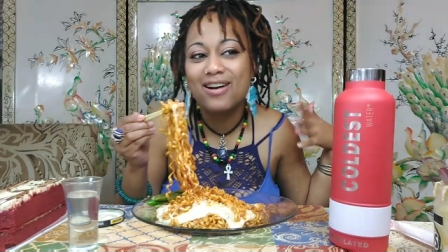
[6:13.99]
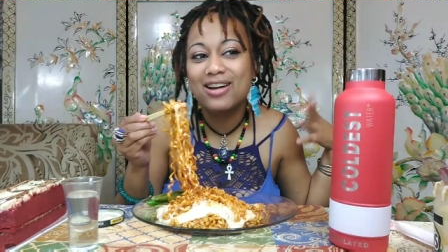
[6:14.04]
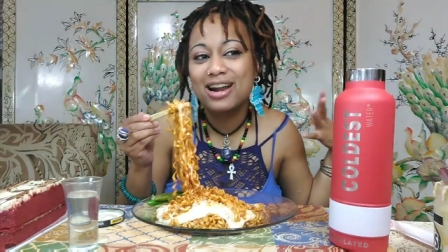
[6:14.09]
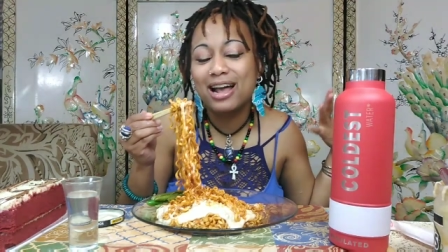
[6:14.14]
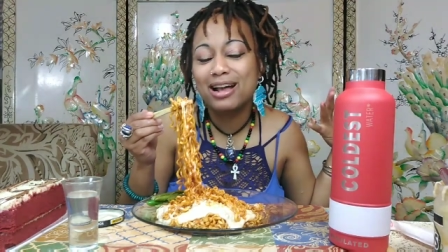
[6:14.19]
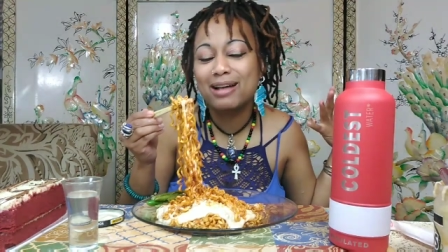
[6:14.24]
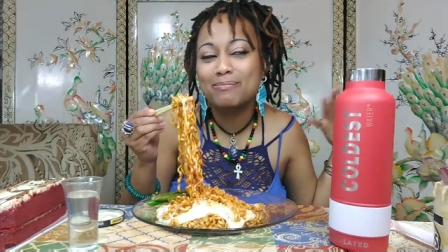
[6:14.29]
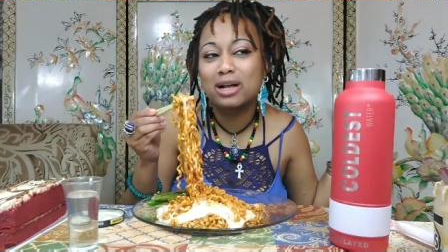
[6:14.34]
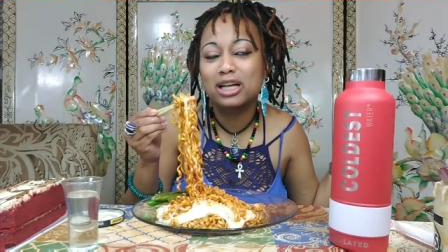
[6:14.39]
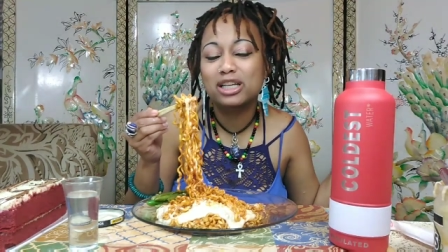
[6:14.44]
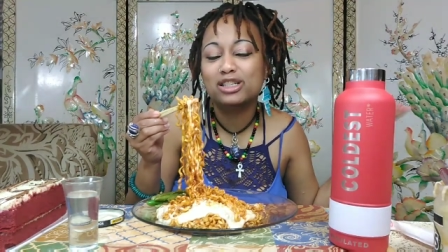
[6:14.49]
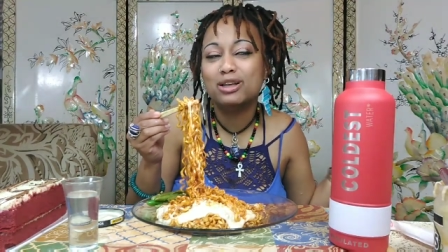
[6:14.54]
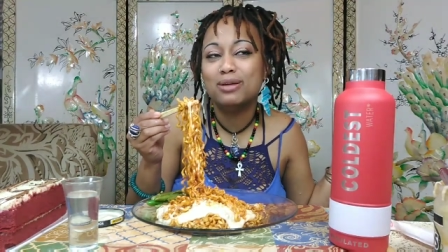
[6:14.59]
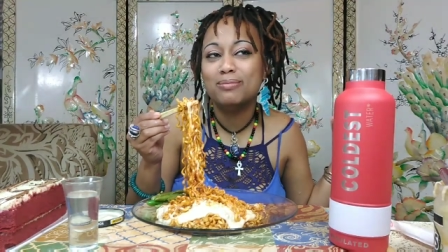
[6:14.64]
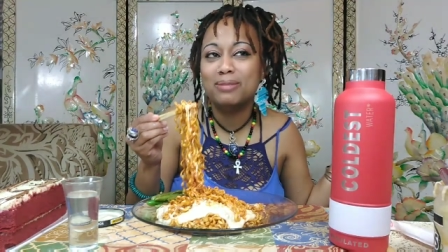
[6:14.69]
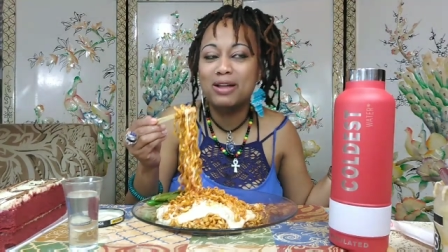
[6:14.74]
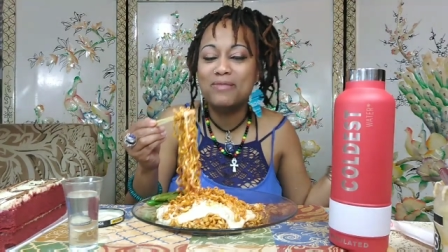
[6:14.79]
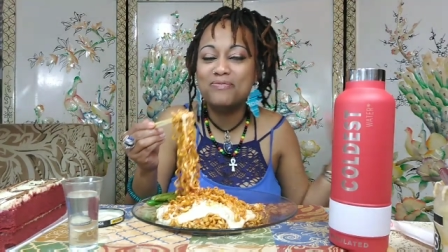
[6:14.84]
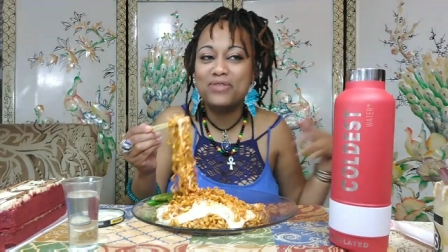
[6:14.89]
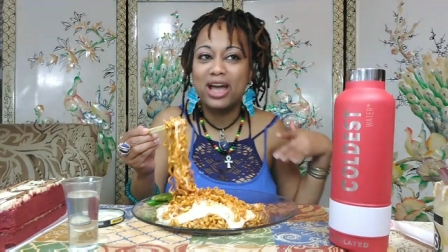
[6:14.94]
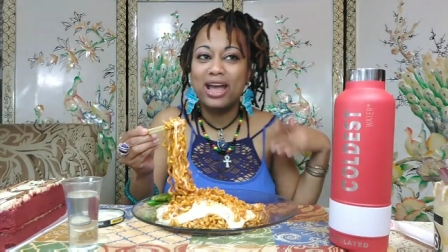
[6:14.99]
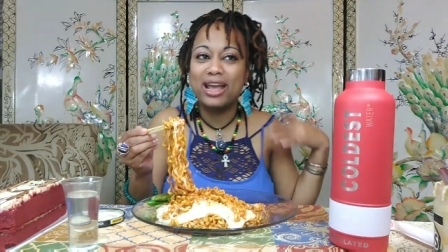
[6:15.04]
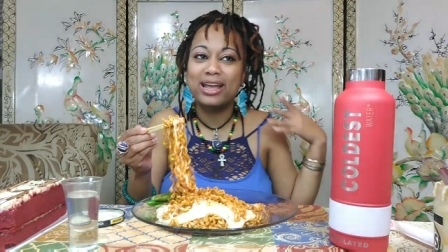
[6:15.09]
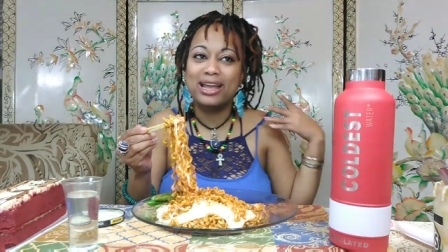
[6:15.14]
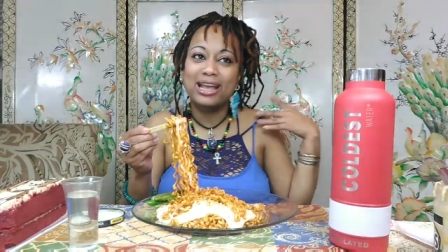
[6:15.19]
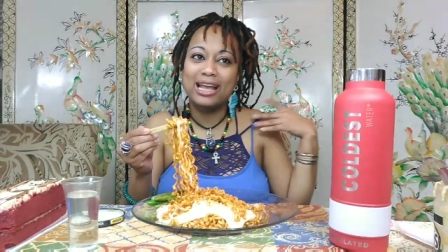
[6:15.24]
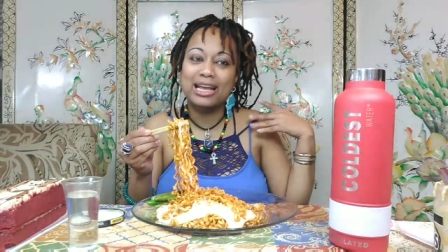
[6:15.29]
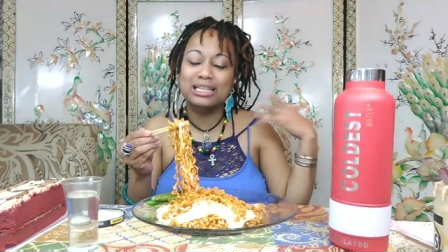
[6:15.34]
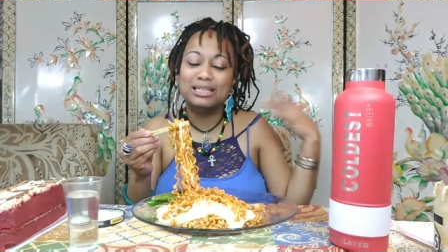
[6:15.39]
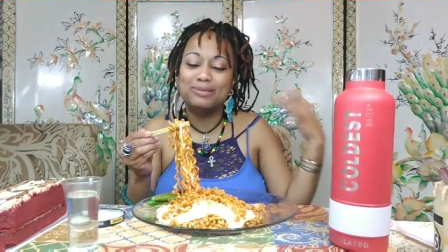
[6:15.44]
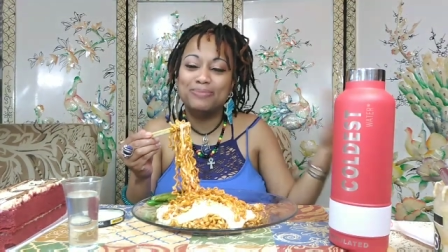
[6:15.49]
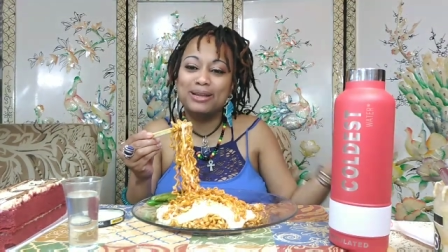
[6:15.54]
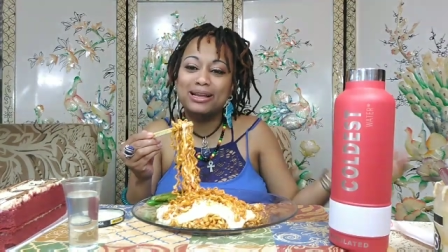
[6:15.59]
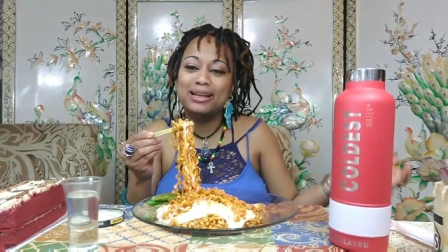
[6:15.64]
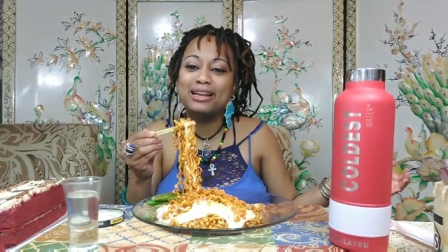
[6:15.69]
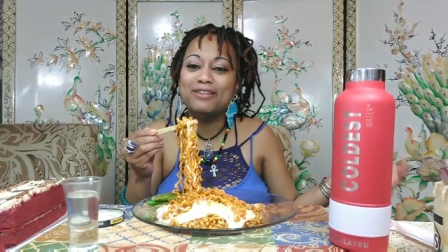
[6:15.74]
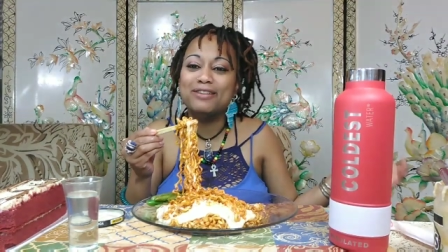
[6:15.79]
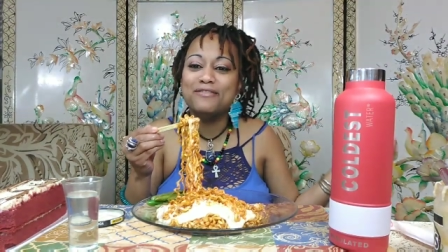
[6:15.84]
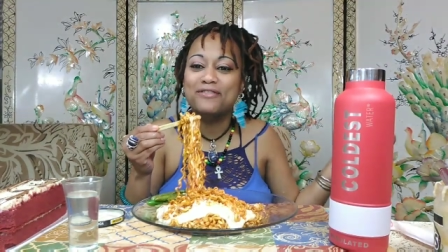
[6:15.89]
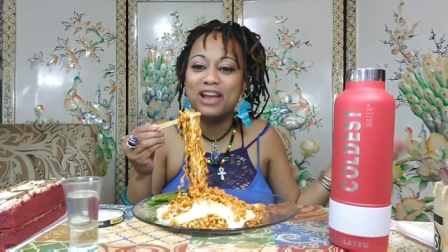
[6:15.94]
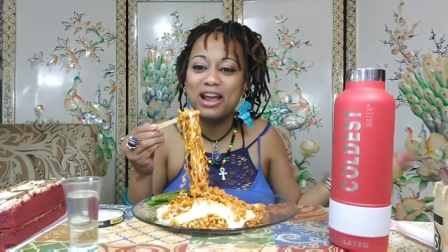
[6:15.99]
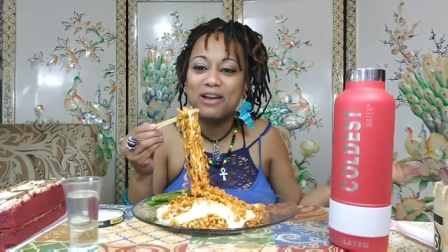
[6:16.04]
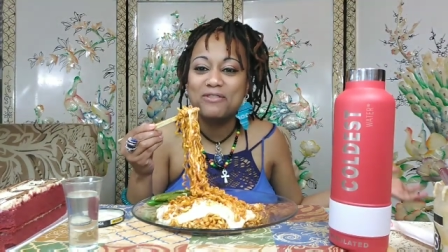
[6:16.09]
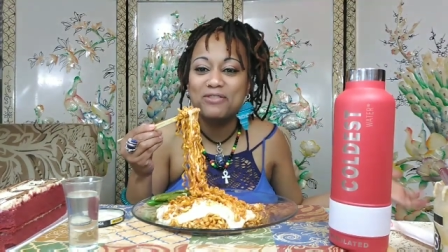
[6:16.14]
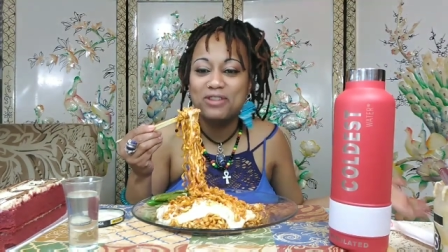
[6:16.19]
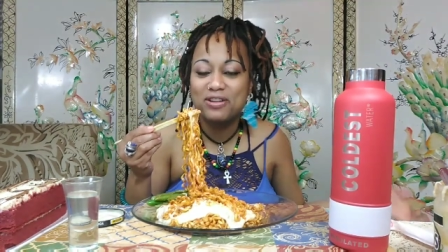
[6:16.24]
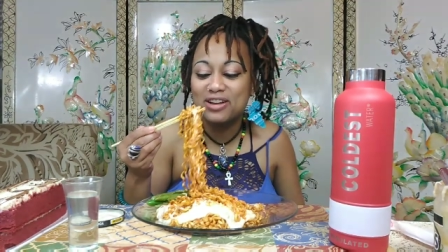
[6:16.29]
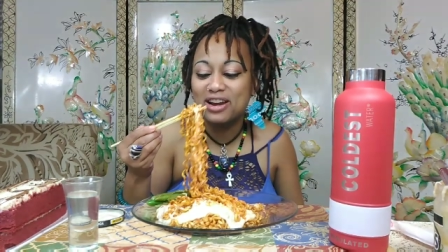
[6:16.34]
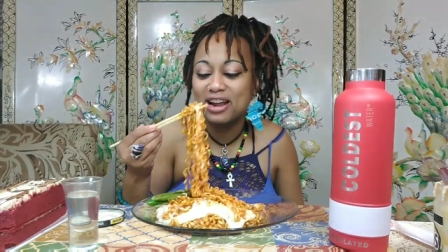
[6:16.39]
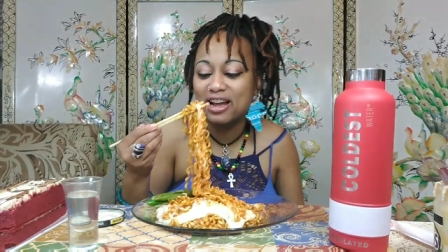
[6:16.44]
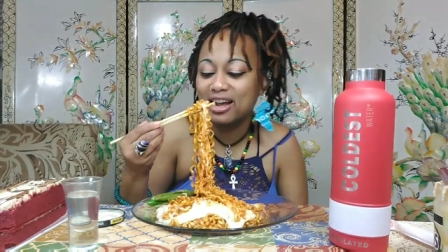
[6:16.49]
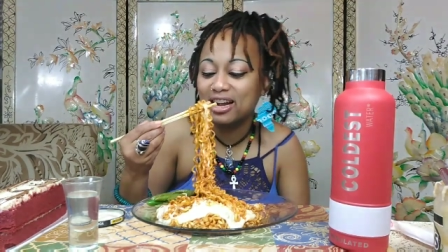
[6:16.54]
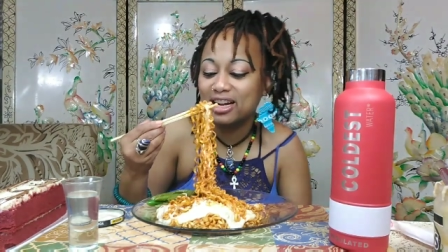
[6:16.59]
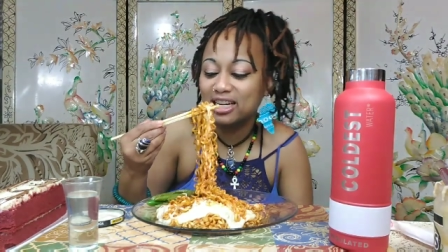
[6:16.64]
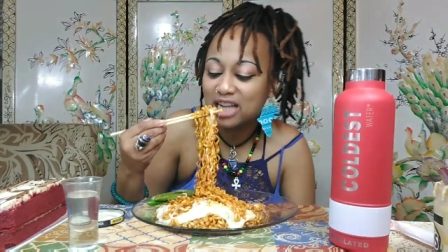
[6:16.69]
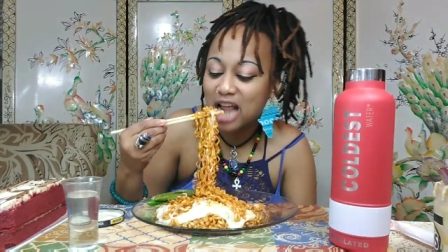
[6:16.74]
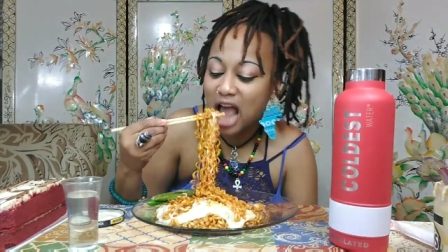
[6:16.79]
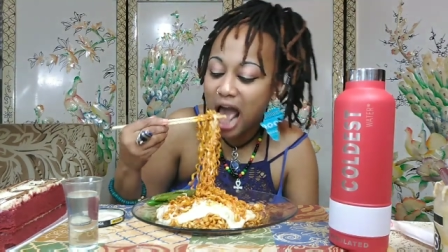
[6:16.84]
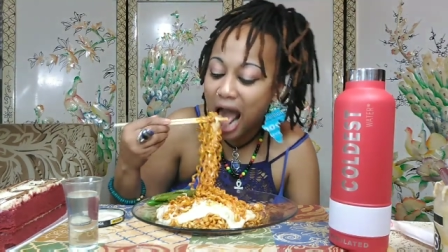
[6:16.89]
and I must admit that it has been very, very nice.